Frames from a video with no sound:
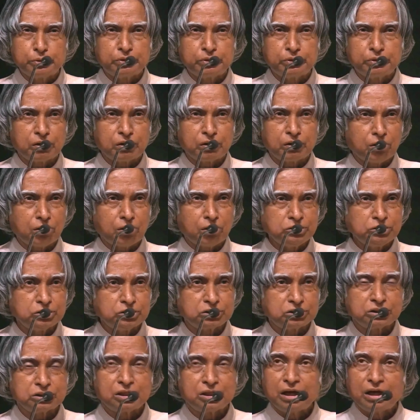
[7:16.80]
beautiful
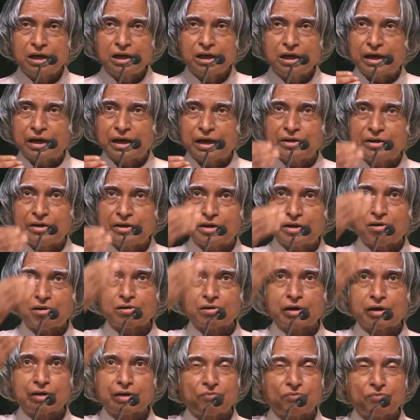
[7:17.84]
launch, and the
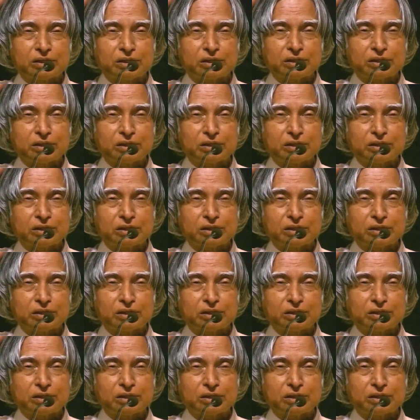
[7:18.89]
rocket